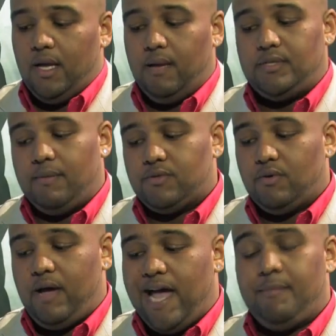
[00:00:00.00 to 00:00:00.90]
MJ was
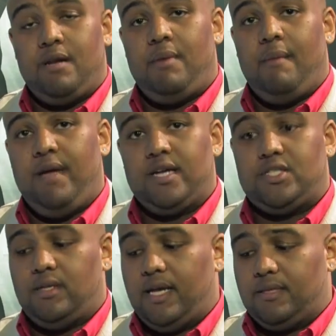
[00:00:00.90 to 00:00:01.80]
real adamant about
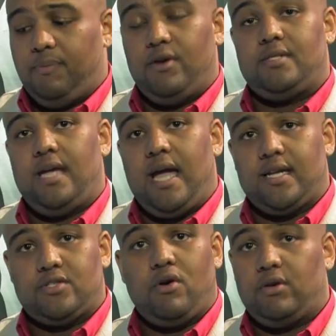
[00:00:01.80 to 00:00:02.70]
making sure that the person
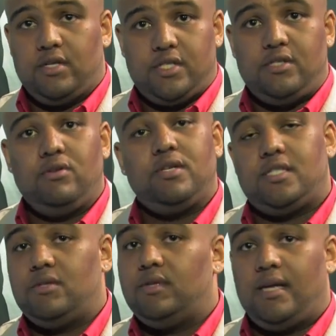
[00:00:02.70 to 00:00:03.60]
had control of the shoe and
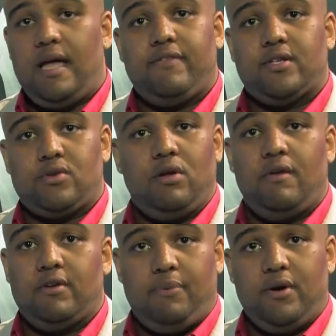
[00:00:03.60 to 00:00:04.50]
the shoe didn't have control
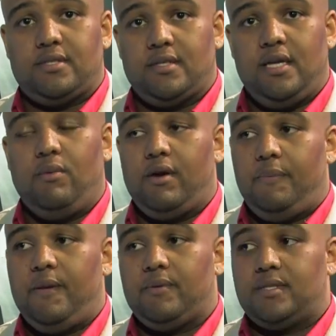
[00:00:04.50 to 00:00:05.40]
over the person. He
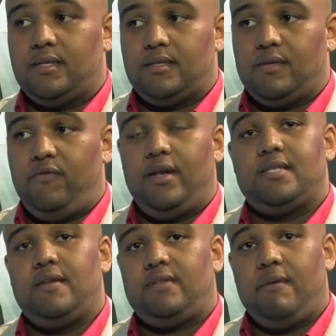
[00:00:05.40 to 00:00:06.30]
wanted people to feel
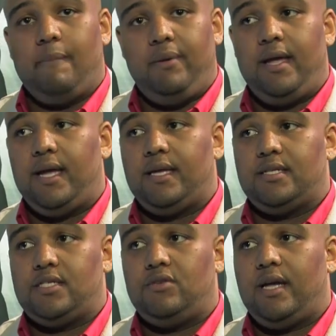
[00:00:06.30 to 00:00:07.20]
as if they were playing
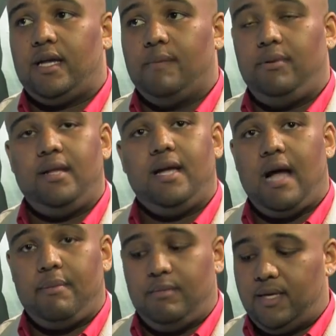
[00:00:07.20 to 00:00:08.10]
in a shoe that completely
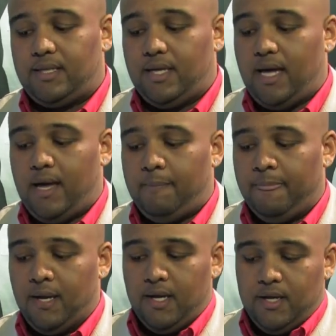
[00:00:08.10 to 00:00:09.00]
complemented the game.
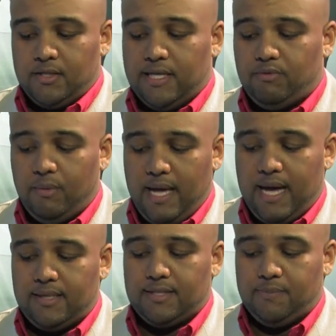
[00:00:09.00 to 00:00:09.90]
So that's why we
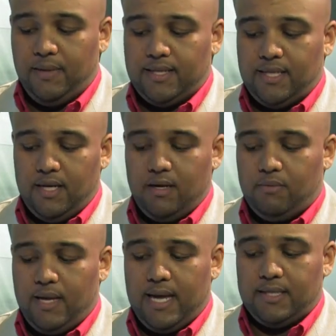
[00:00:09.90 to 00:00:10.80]
added the splits here
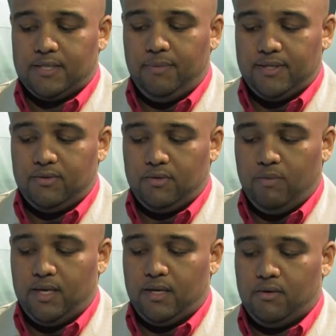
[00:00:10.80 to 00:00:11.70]
and we added the splits through
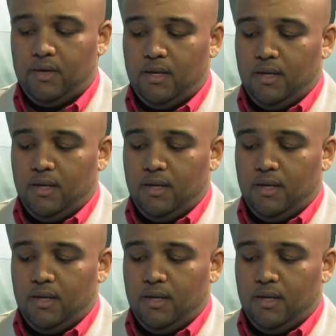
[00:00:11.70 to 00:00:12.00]
the window.